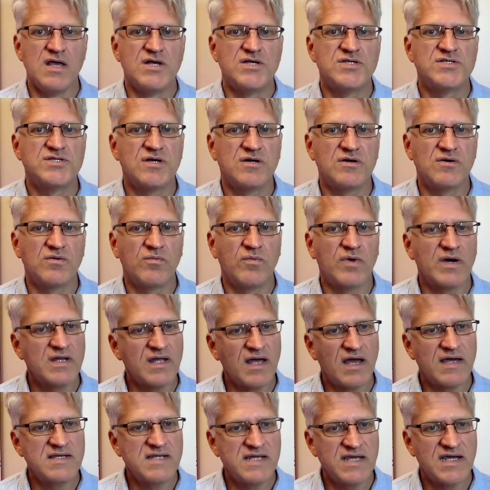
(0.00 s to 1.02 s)
So one
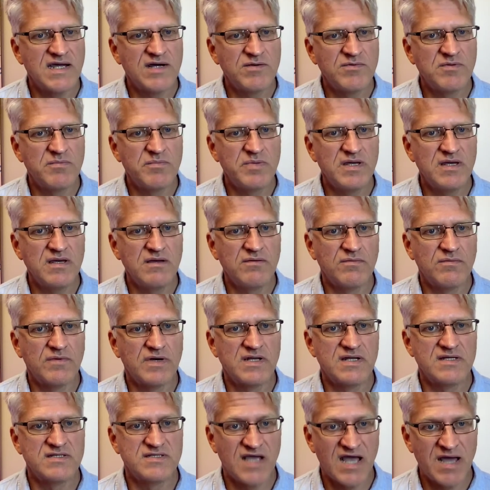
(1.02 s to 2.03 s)
idea would be,
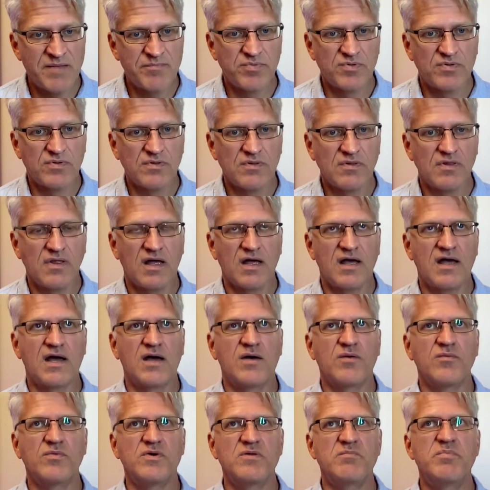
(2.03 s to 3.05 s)
one example
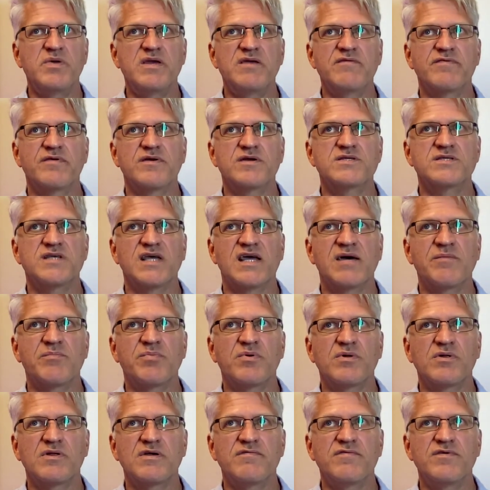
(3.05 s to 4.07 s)
would be, for
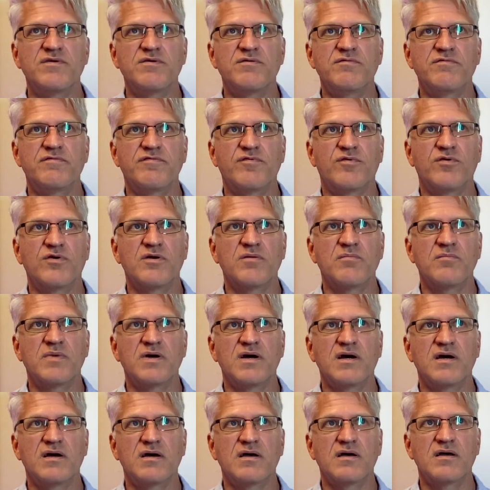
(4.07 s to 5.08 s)
example, if you form
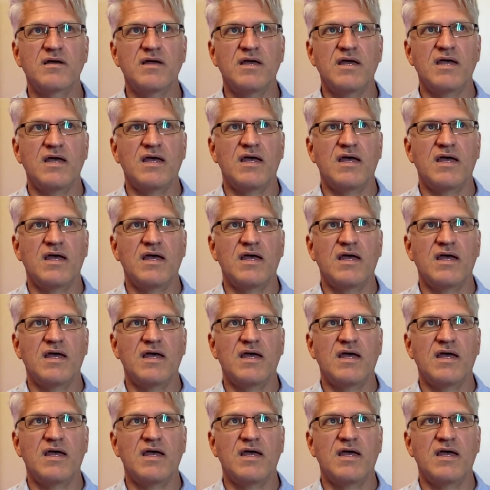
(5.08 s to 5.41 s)
a